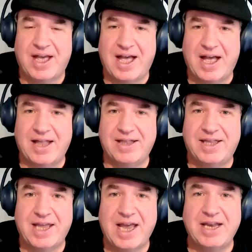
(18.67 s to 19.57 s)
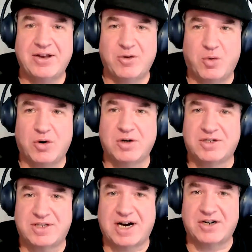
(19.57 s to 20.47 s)
And then the world
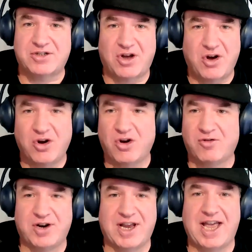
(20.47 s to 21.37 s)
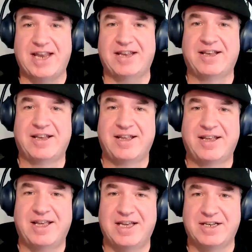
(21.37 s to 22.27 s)
starts all over again
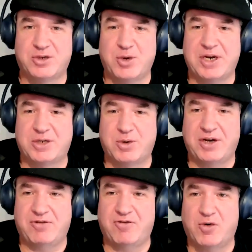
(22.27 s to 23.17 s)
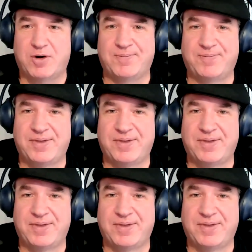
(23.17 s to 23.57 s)
in 2024.